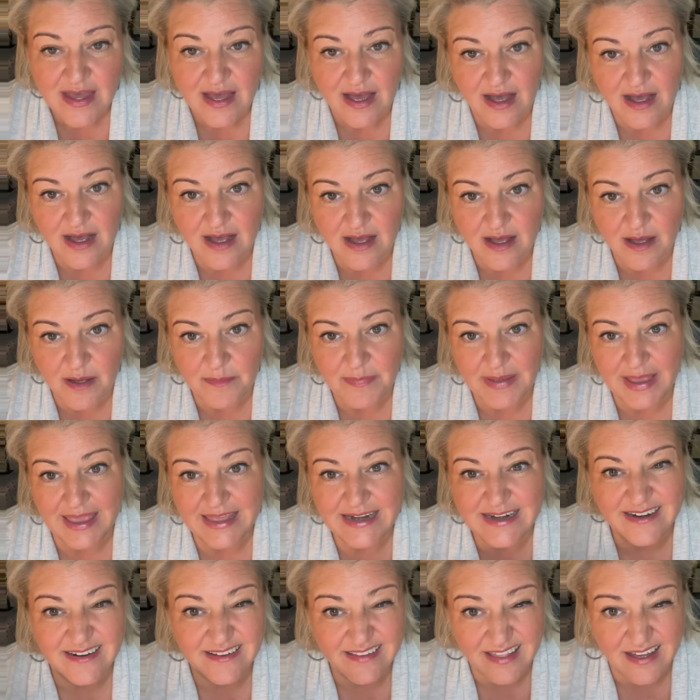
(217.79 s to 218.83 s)
and it
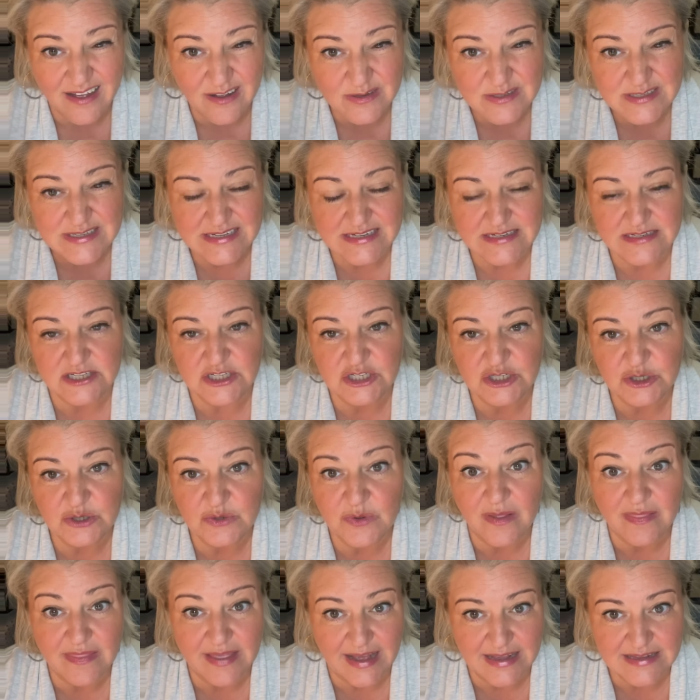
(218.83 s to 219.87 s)
allows it to
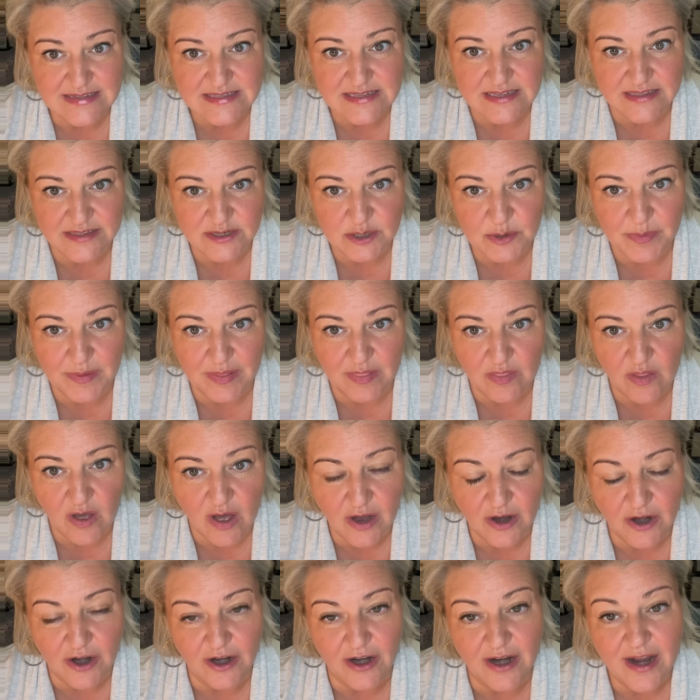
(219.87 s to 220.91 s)
last a little bit
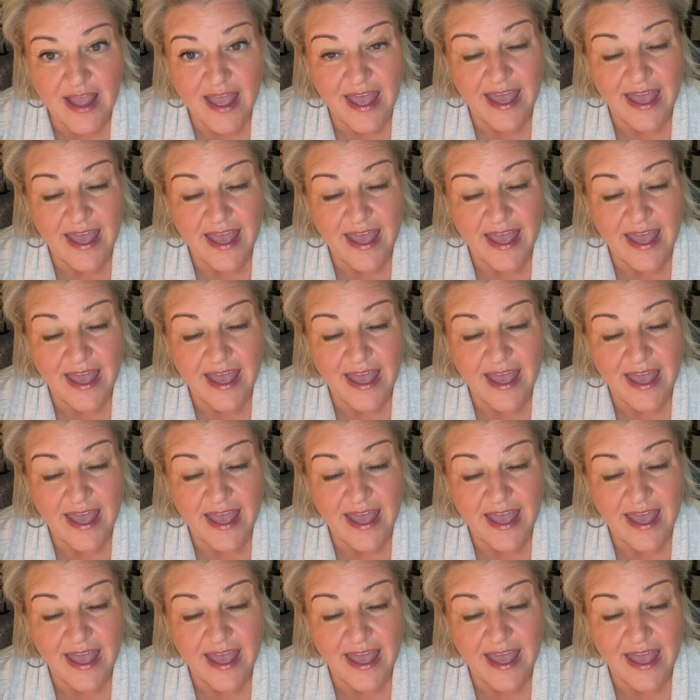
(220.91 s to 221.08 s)
longer.